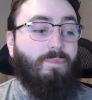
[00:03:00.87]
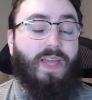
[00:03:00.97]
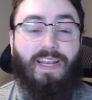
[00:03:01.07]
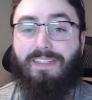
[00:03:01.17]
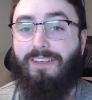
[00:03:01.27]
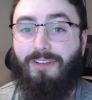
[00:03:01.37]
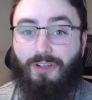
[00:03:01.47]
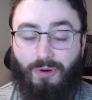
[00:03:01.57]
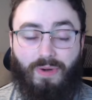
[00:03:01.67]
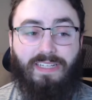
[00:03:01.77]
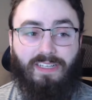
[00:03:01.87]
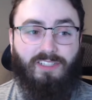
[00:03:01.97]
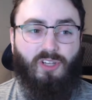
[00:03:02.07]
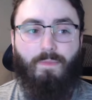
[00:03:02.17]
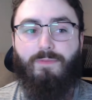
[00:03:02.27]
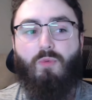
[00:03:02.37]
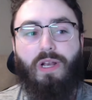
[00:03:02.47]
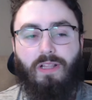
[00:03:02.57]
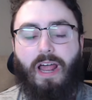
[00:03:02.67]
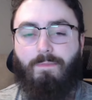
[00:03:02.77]
That is crazy. So
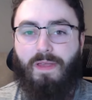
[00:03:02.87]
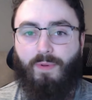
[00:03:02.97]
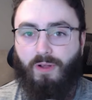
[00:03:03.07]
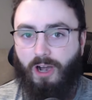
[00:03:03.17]
what a lot of people